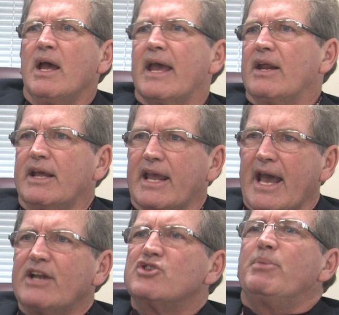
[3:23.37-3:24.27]
and
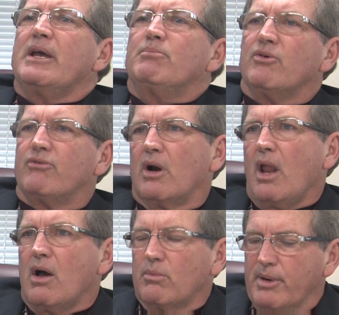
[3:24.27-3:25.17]
engage people for a
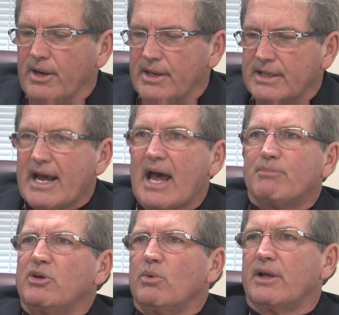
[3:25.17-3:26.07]
long period of time.
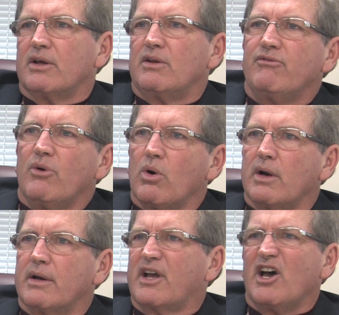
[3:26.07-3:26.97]
So you really couldn't
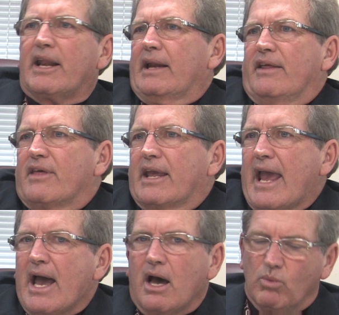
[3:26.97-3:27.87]
afford to cut anything
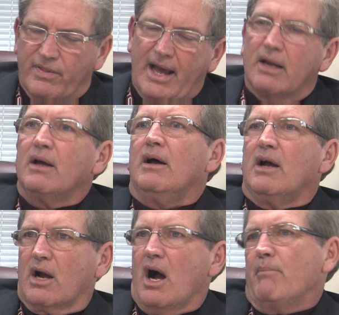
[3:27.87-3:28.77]
out without
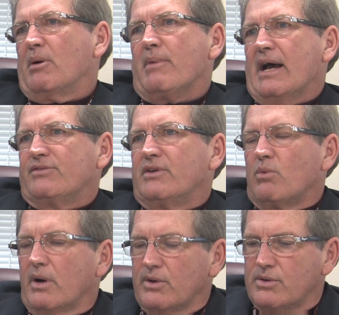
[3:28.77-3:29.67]
compromising
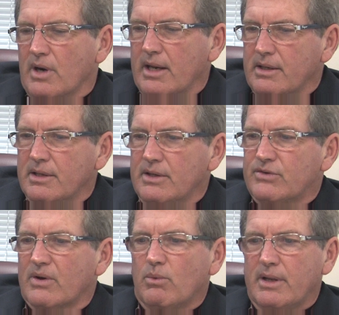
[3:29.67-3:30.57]
what you're trying to do.
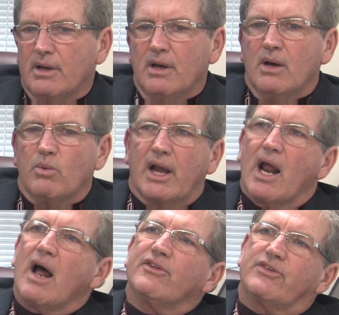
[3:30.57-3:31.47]
So we
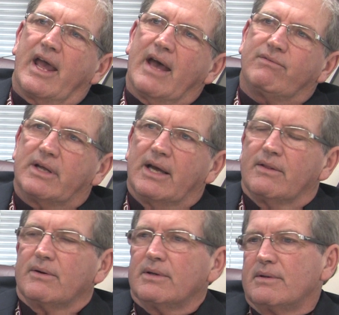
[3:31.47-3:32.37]
got all the staff
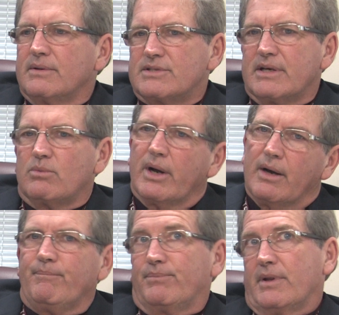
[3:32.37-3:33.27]
together, and we said,
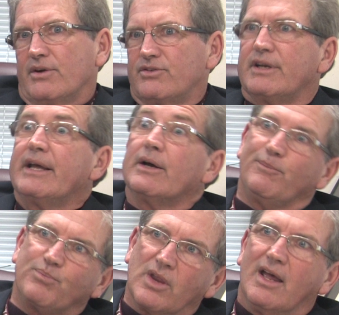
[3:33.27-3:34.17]
well, here's the
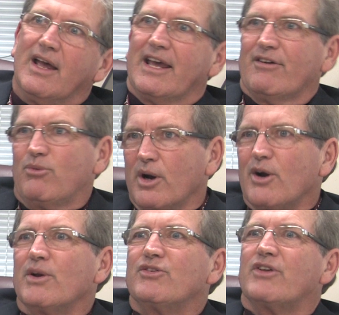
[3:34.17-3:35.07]
deal. If we're
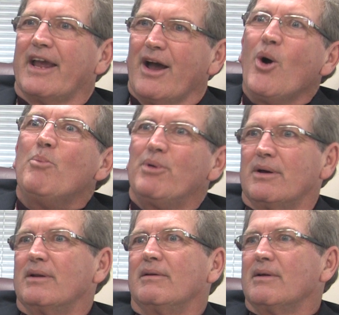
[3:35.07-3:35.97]
going to stay
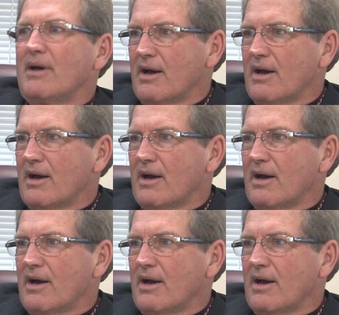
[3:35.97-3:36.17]
open,